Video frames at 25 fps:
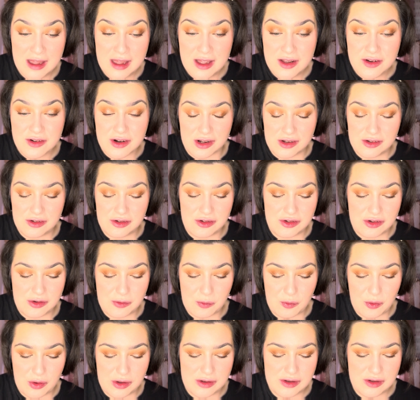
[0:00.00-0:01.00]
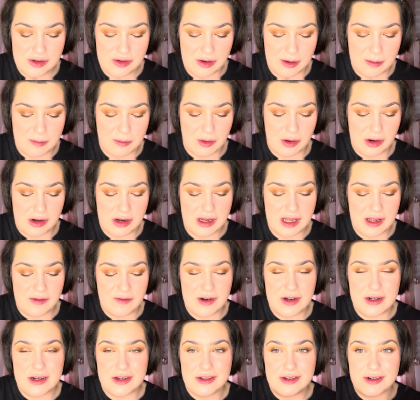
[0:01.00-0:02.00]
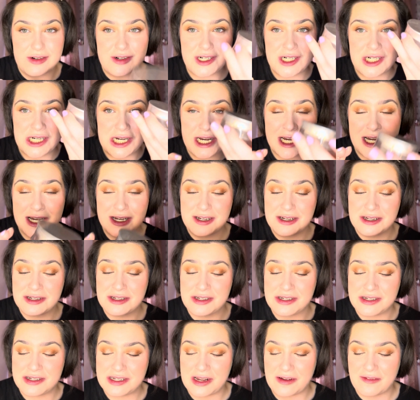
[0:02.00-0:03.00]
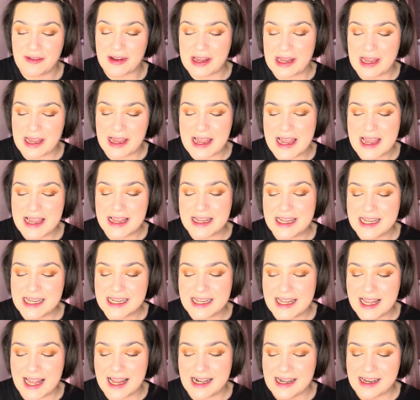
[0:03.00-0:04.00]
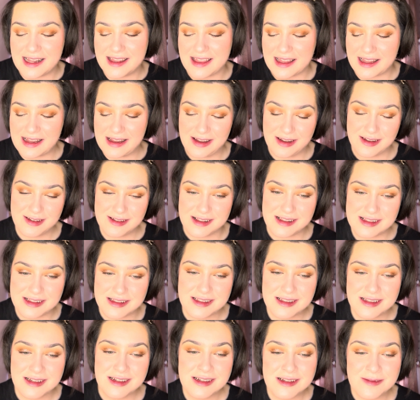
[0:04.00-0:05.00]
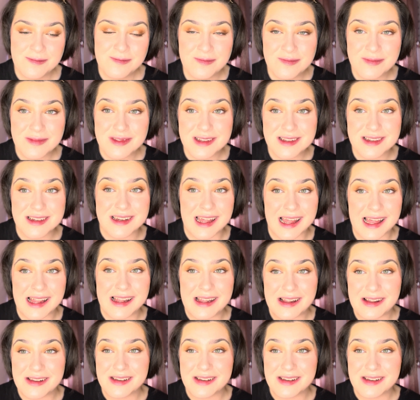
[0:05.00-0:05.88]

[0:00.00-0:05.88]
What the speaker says: translucent one, so I'm gonna give it another shake just to see if I can get anything. It's like a little